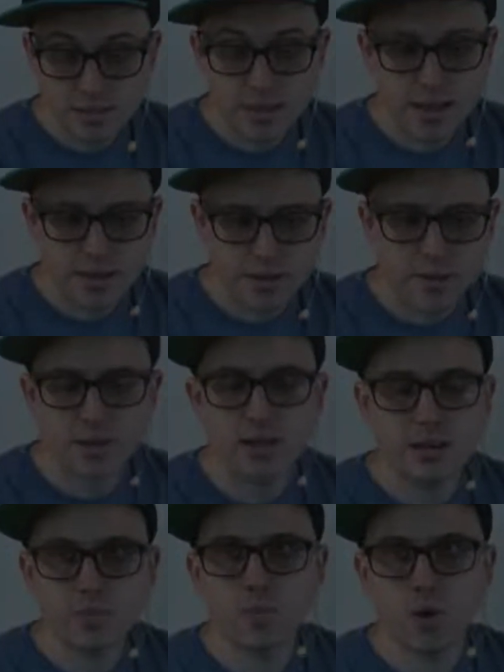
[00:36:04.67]
Daniel. He
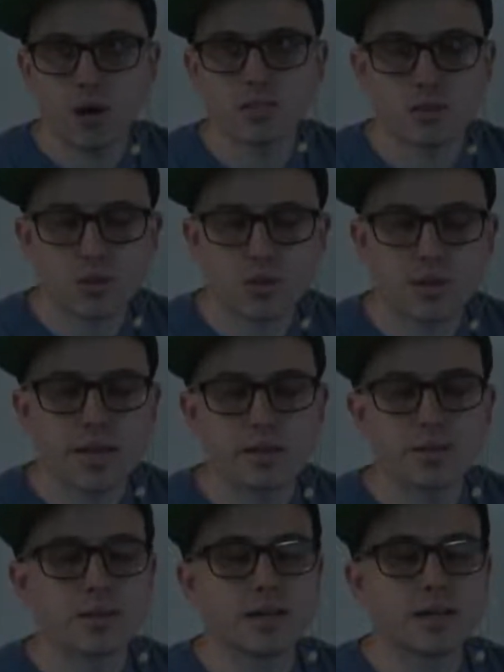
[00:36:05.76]
didn't want to throw
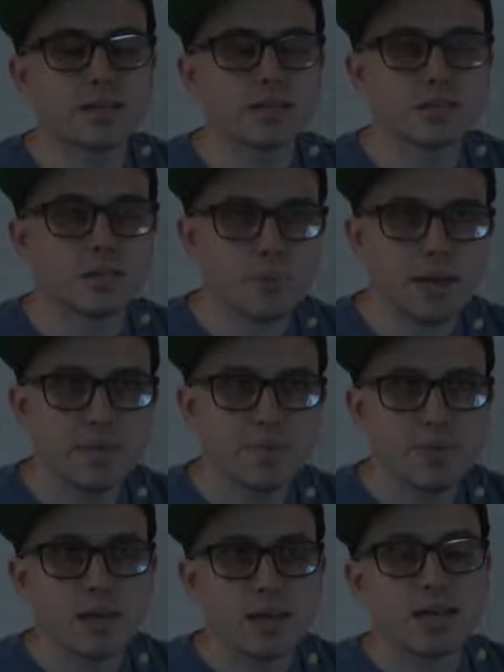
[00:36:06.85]
Daniel into the pit.
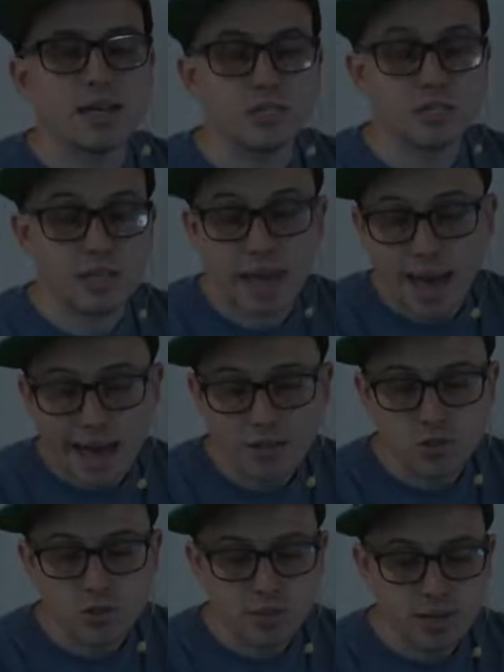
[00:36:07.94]
He had
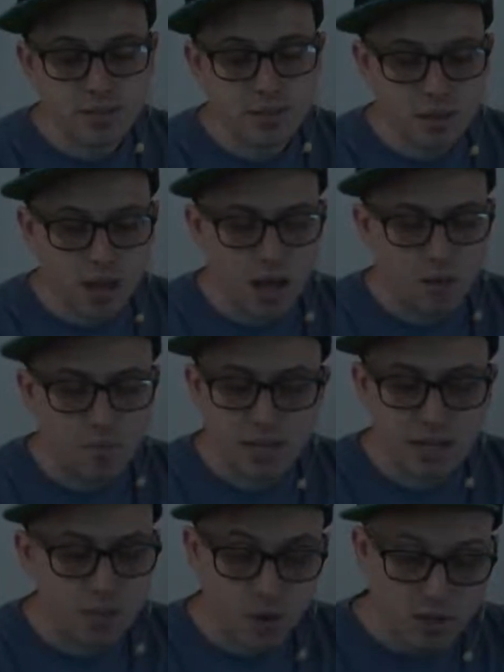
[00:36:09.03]
to because of the law, but he
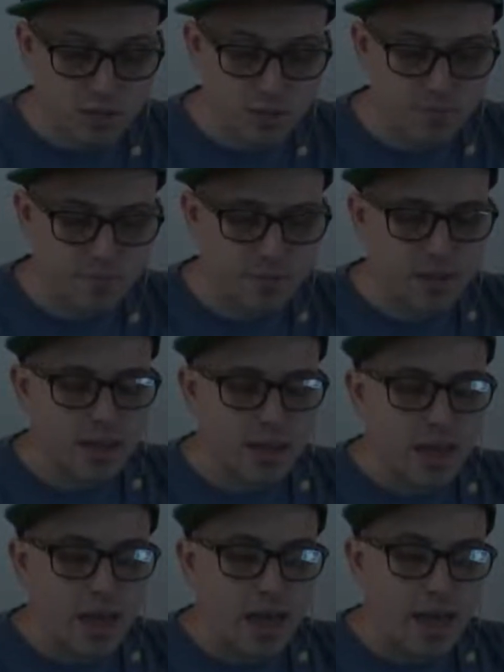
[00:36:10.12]
didn't want to.
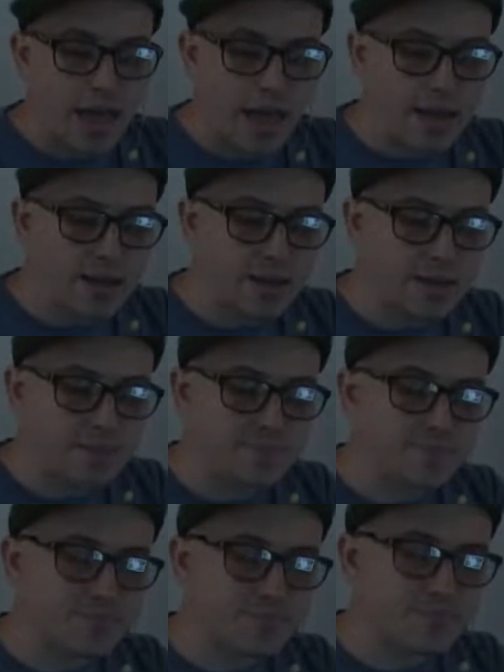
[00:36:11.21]
And
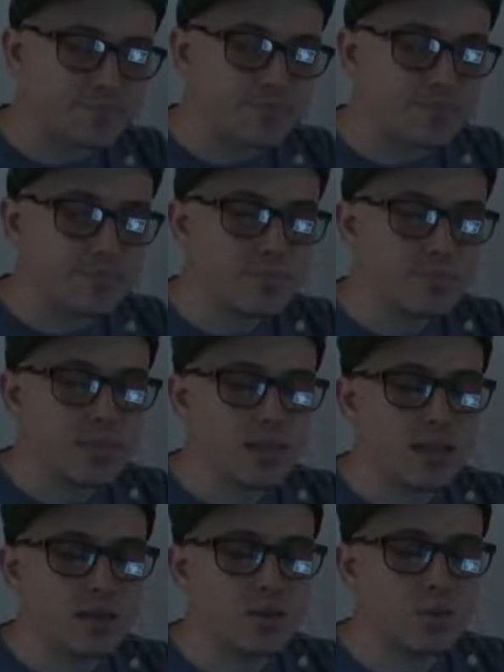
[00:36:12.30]

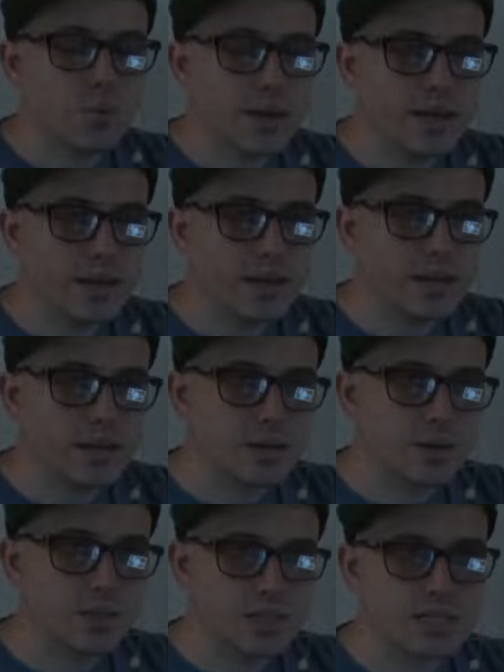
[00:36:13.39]
when
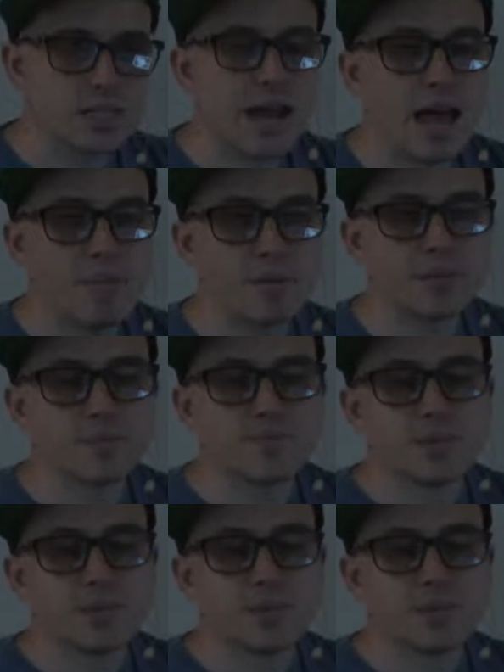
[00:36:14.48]
this had happened,